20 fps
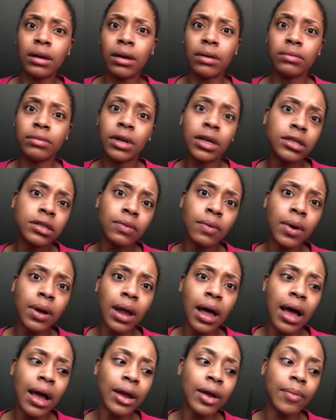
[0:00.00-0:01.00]
doesn't want
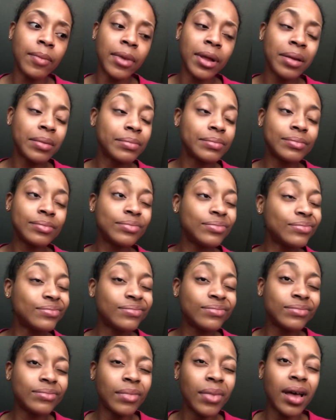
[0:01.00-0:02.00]
to hire me.
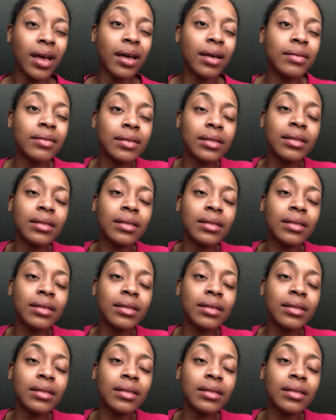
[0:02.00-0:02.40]
But